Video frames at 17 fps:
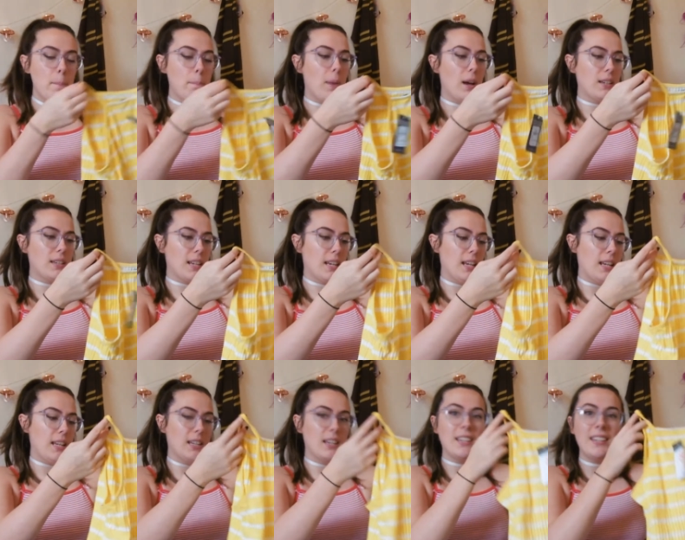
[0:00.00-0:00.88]
but
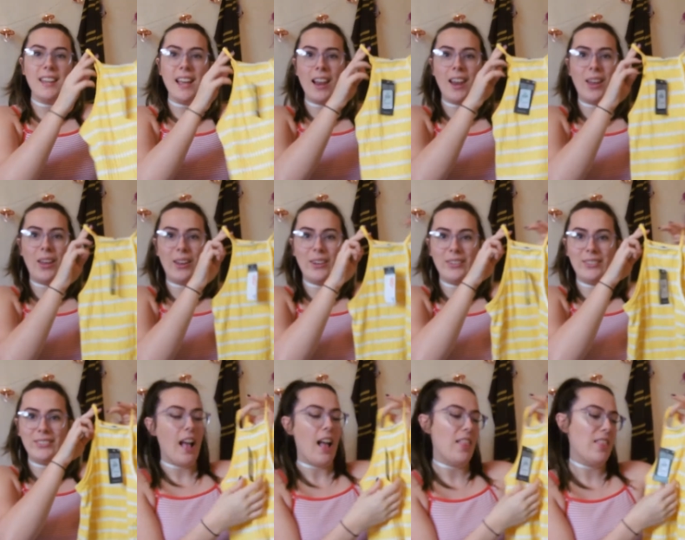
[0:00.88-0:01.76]
in yellow.
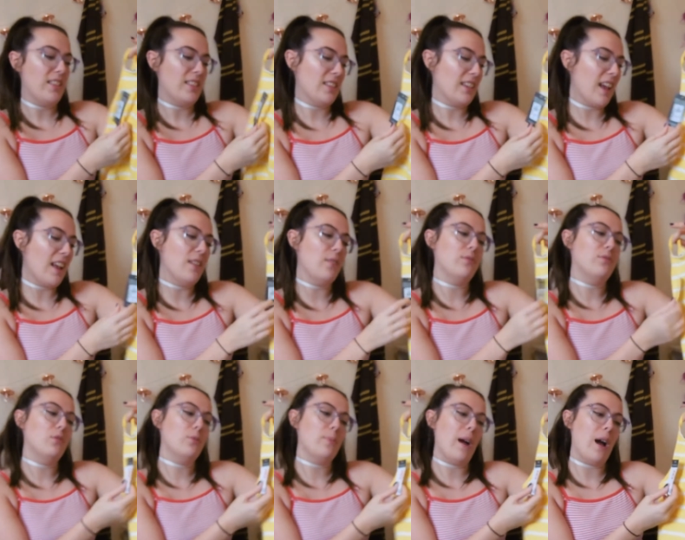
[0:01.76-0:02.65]
And this again
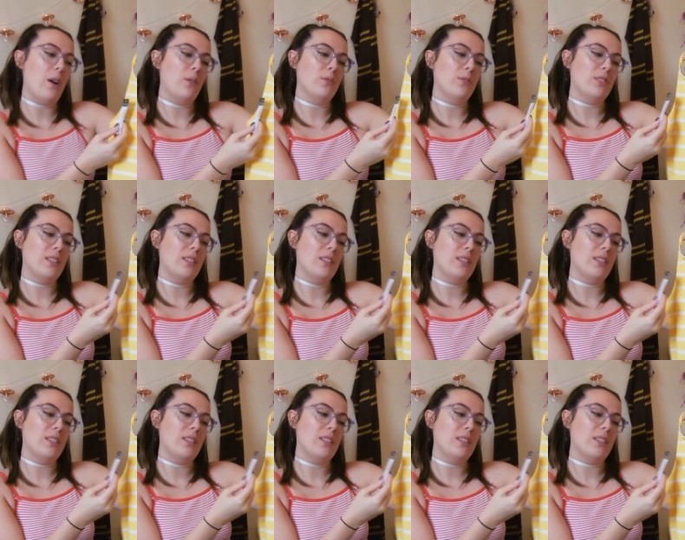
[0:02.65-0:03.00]
£4,